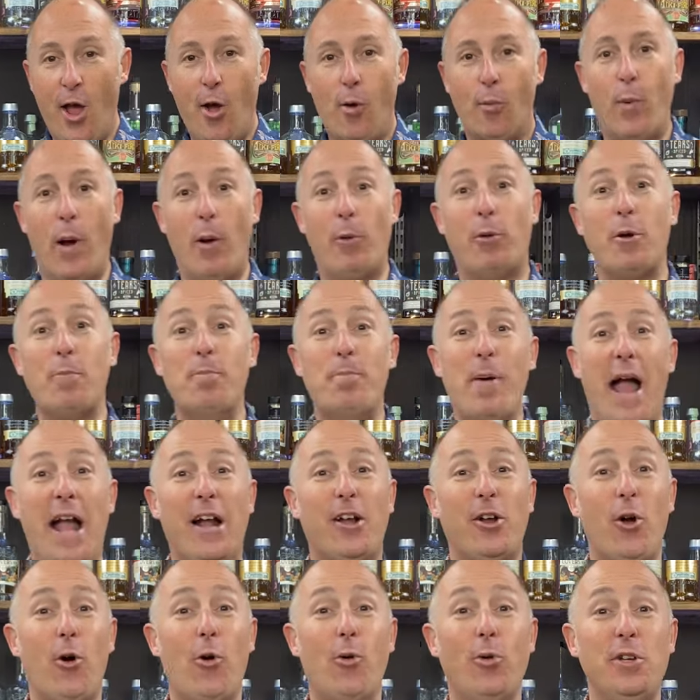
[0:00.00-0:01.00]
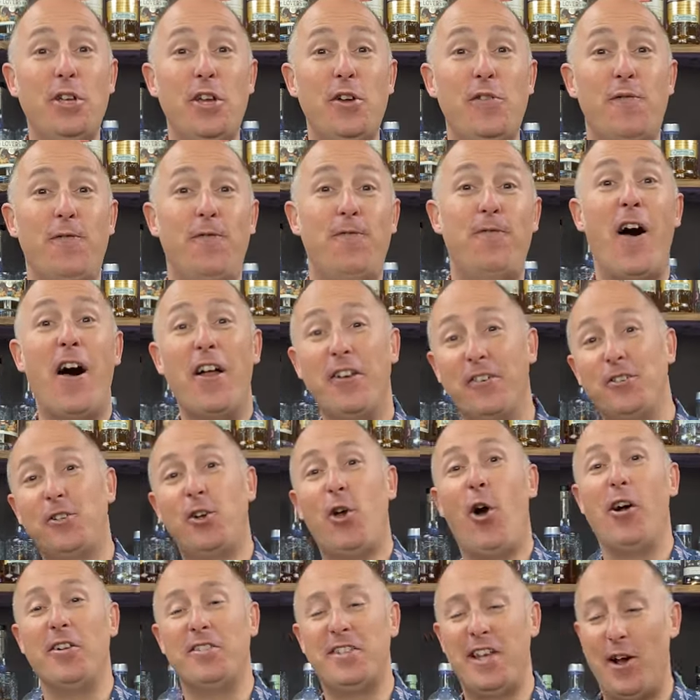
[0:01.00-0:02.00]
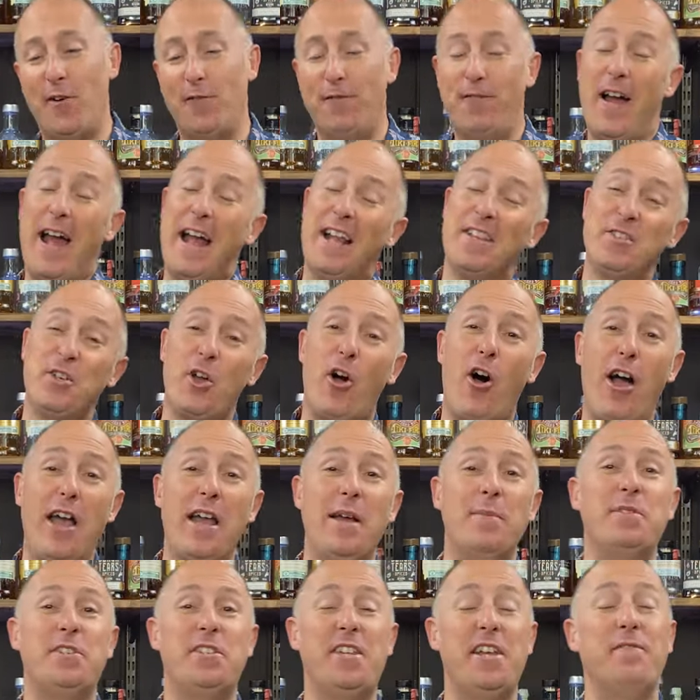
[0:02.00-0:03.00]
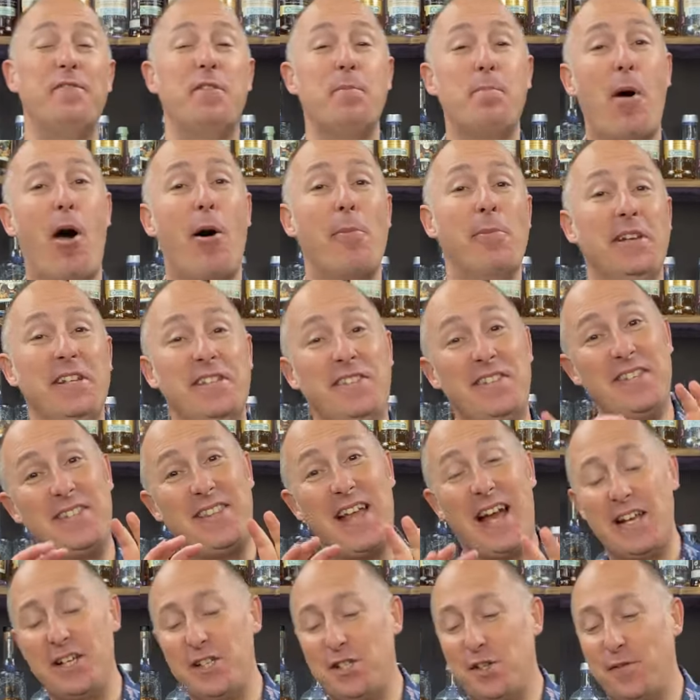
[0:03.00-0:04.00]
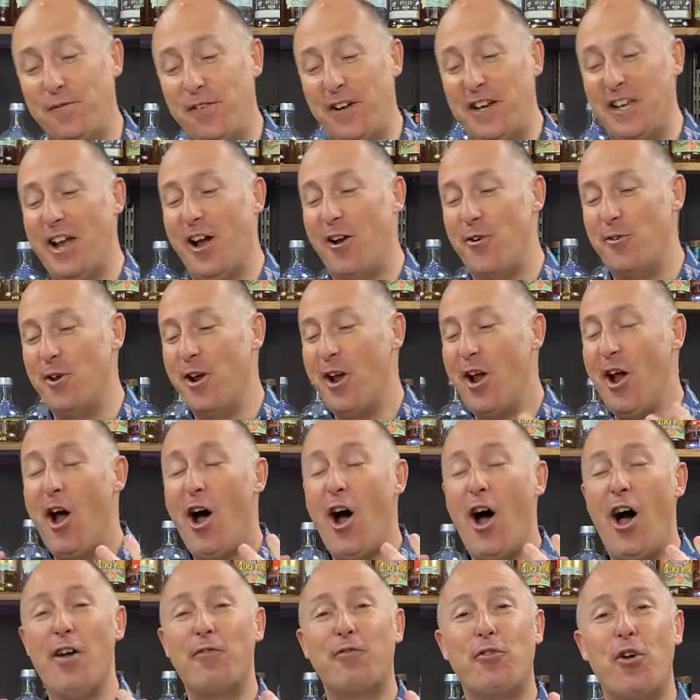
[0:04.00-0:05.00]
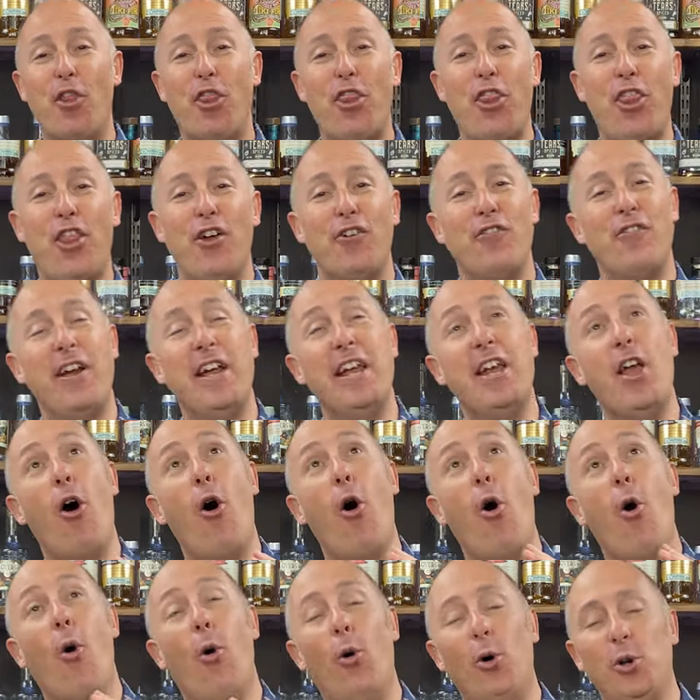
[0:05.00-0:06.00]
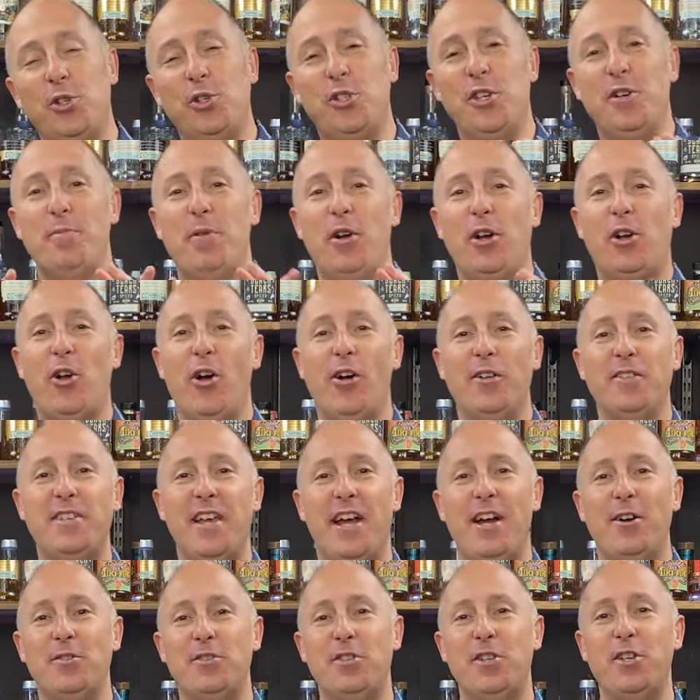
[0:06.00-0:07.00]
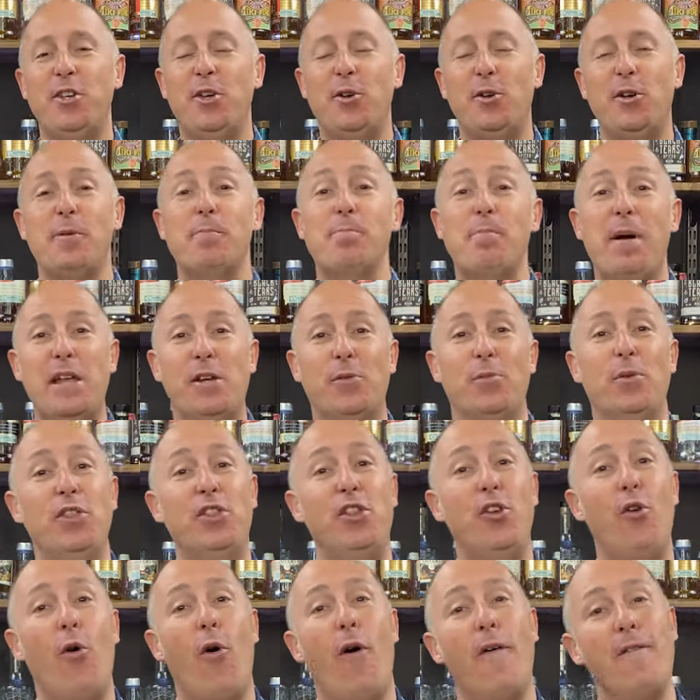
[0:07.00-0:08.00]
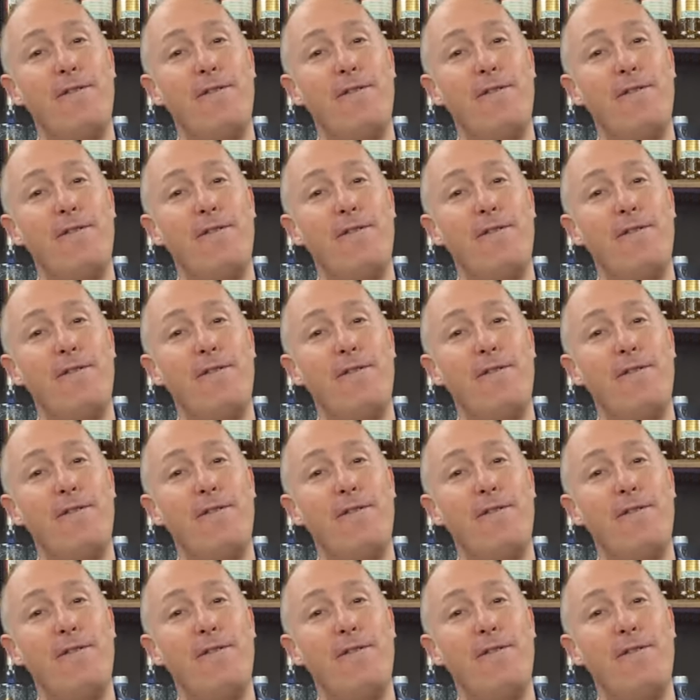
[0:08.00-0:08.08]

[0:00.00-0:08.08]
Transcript: Welcome back, all you fun cocktail fans. I am Steve the Barman. In today's video, I've got three awesome cocktails that you can make with your